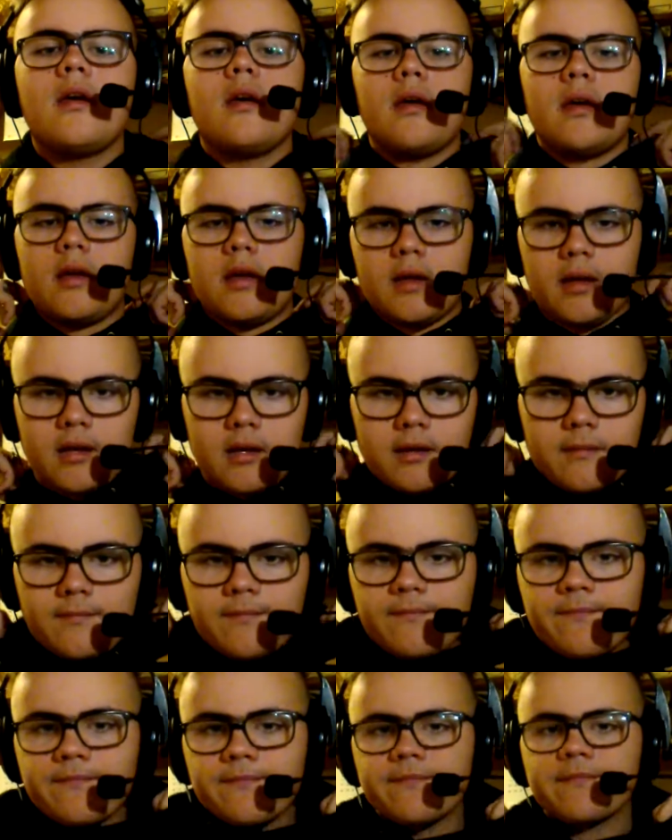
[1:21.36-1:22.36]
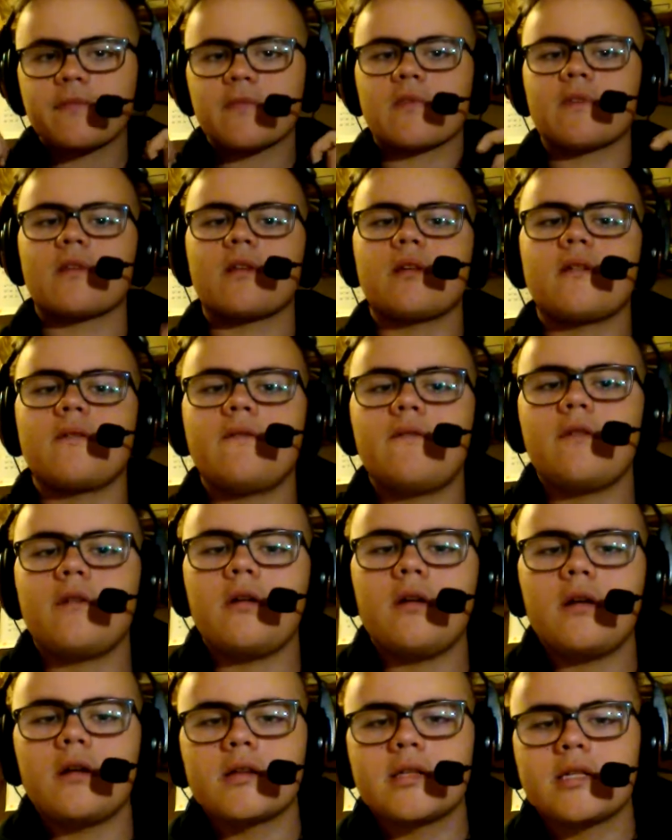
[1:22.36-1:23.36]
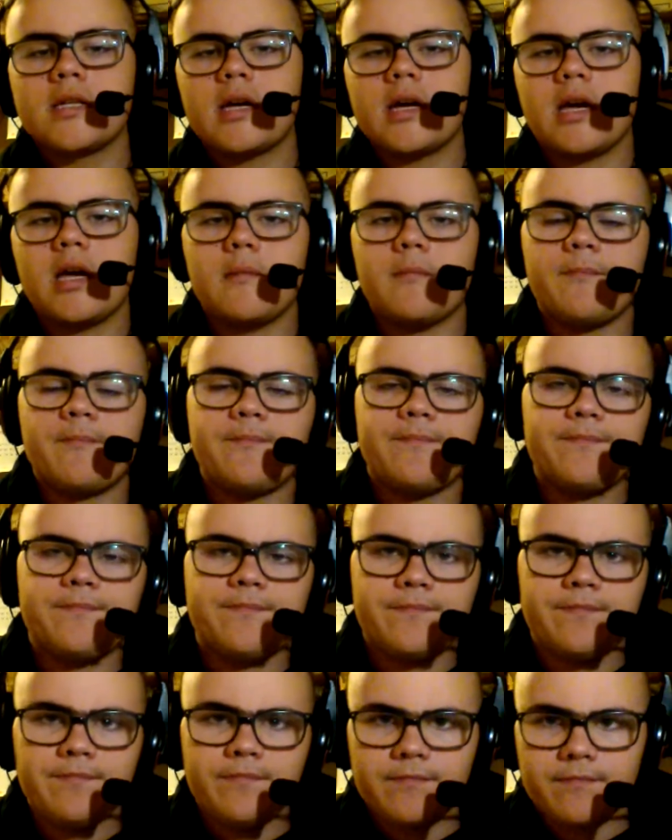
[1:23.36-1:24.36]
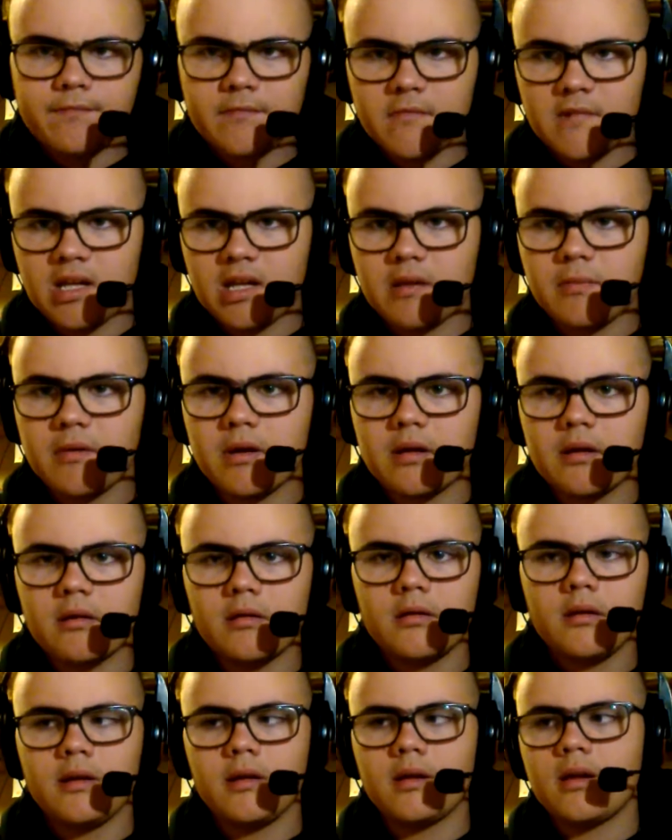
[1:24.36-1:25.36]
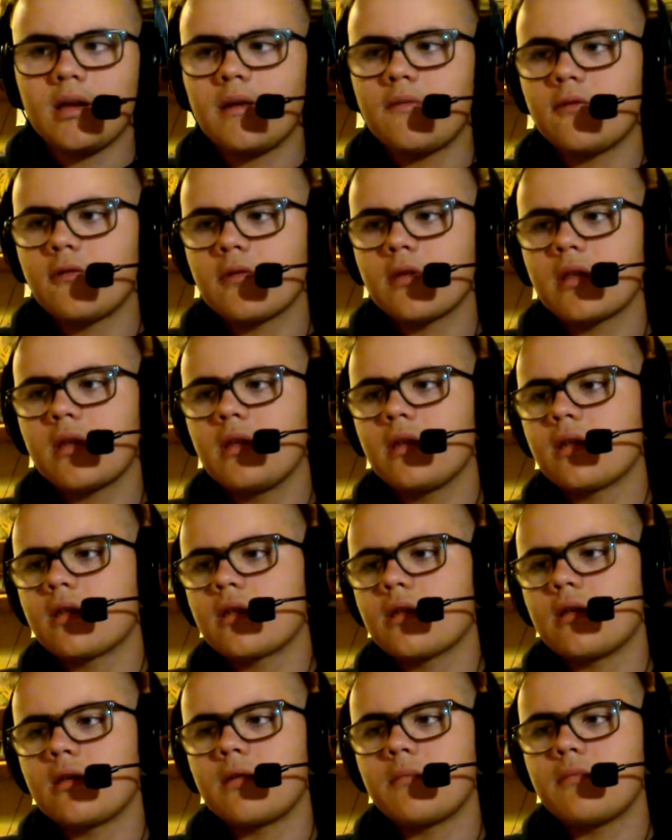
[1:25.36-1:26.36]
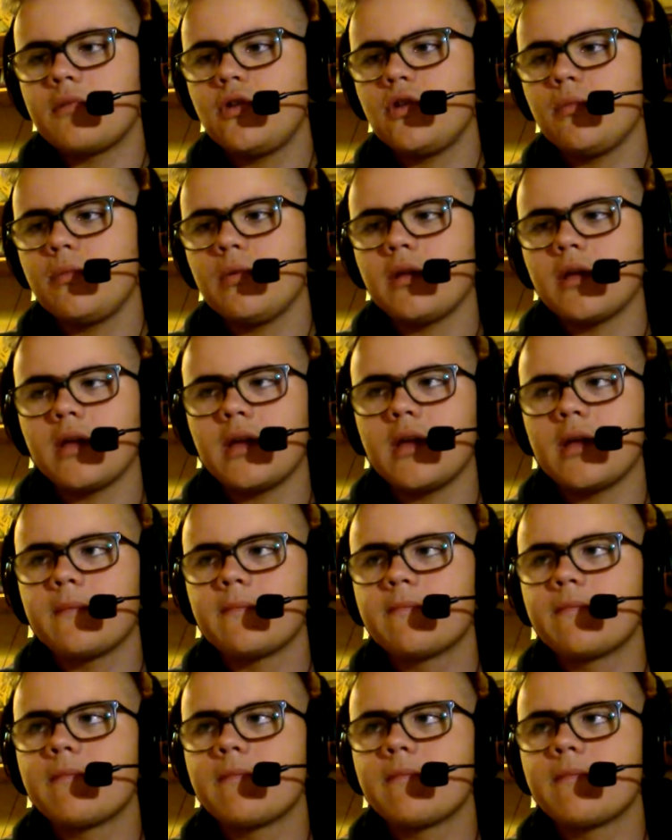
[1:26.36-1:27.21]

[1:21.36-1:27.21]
And for a long time, especially ever since puberty hit,